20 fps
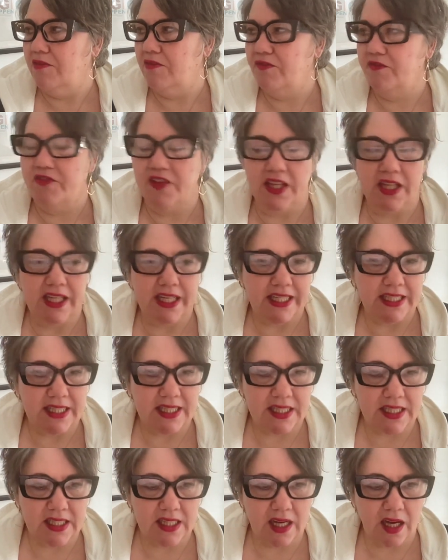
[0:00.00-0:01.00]
feeling
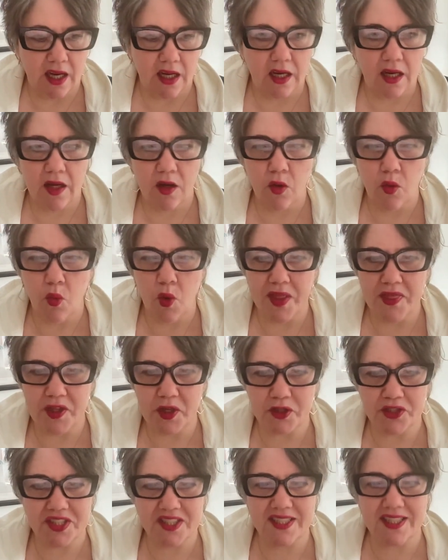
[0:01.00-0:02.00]
stuck when
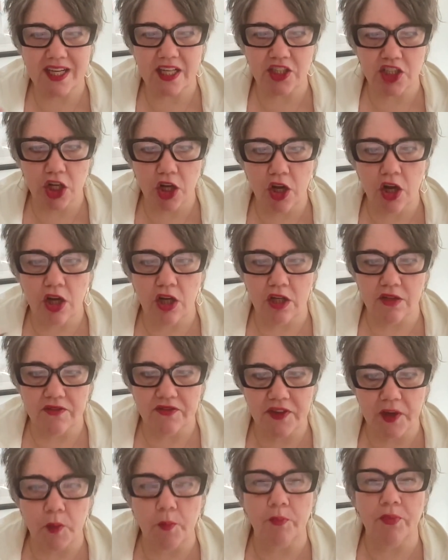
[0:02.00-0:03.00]
there's such a
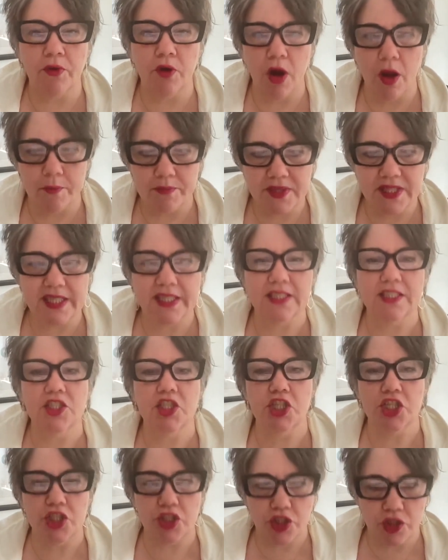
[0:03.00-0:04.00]
heartfelt prompting
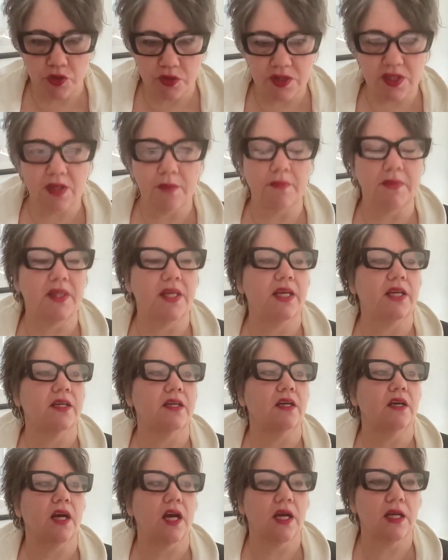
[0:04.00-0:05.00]
to do
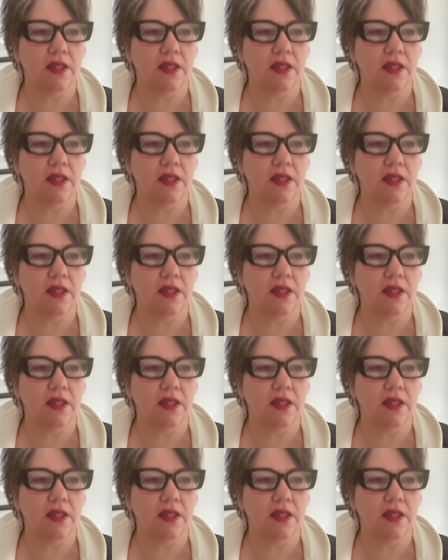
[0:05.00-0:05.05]
something,